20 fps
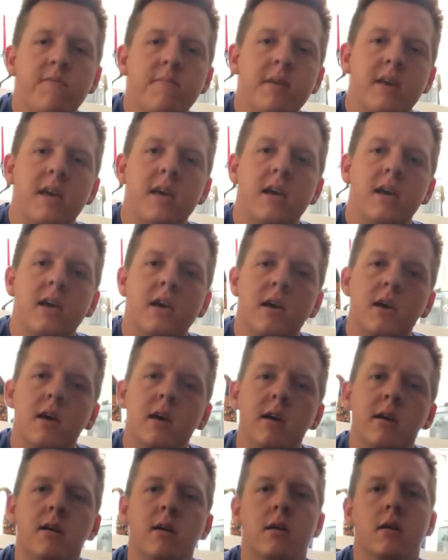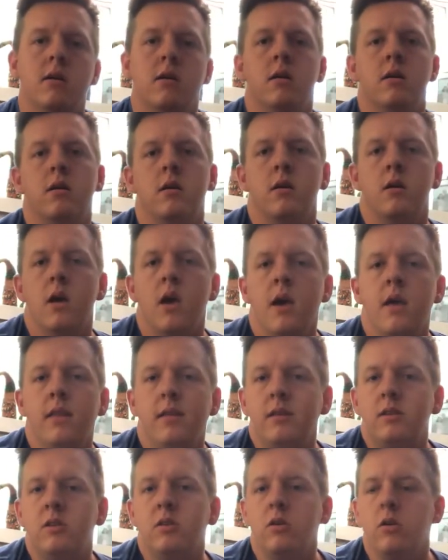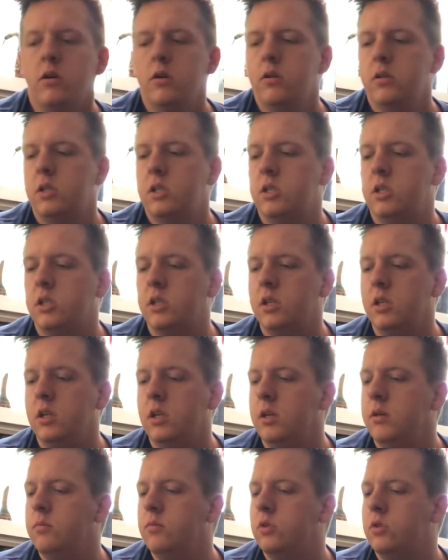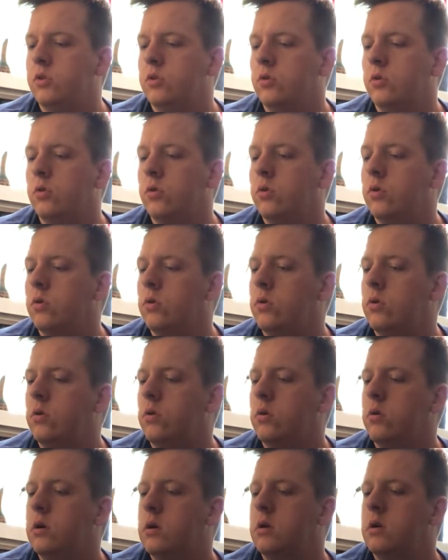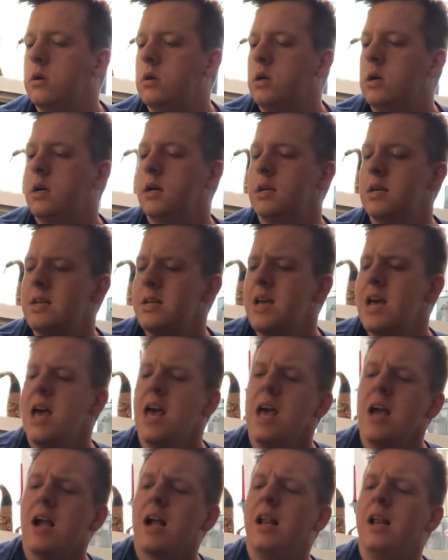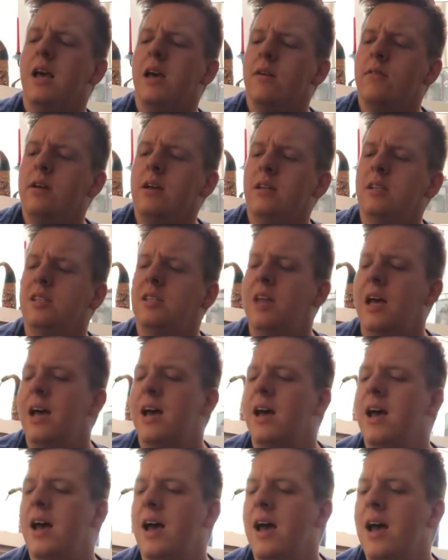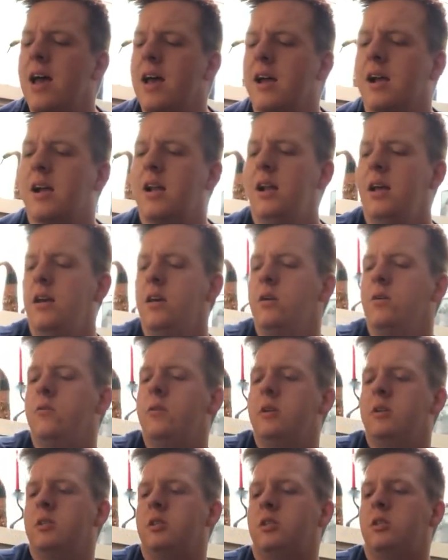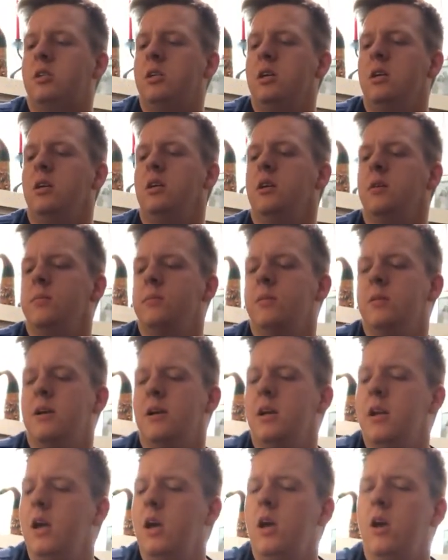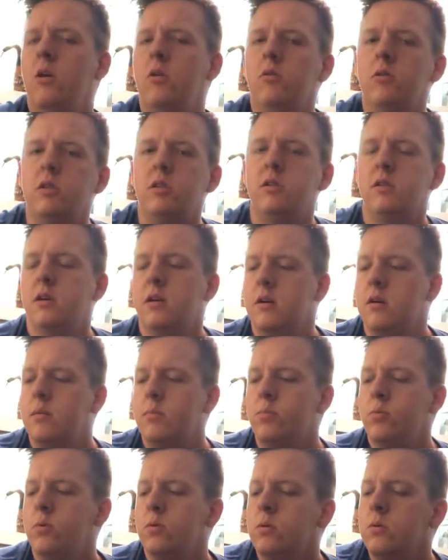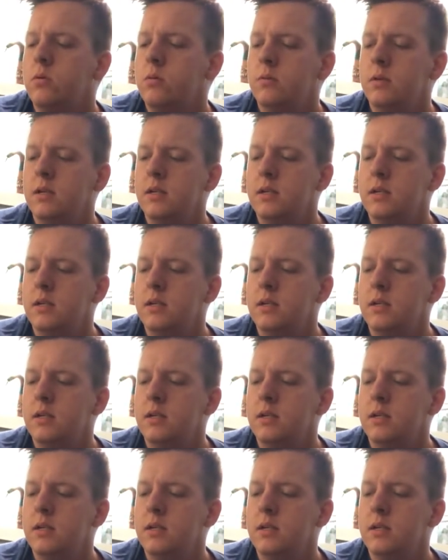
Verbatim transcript: from here? This all used to seem so Clear as day, clear as steam Now you support